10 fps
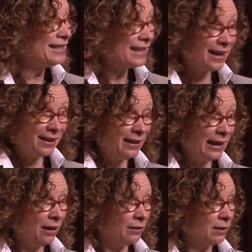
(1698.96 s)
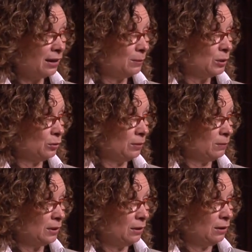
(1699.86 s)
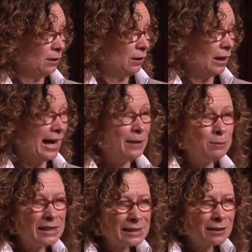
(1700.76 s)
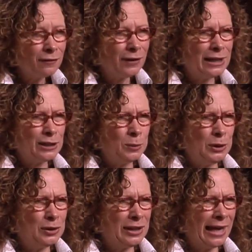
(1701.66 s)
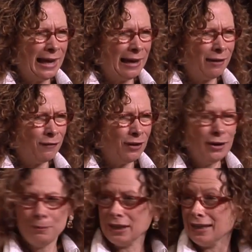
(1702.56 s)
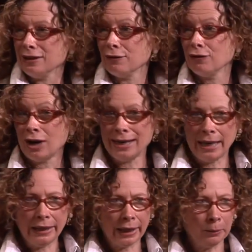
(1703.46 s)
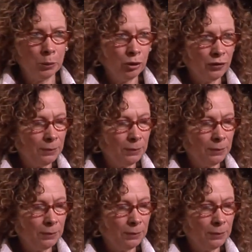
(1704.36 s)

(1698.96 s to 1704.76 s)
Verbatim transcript: is hanging out in the common room. I miss the fights we used to have, picking the Friday night movie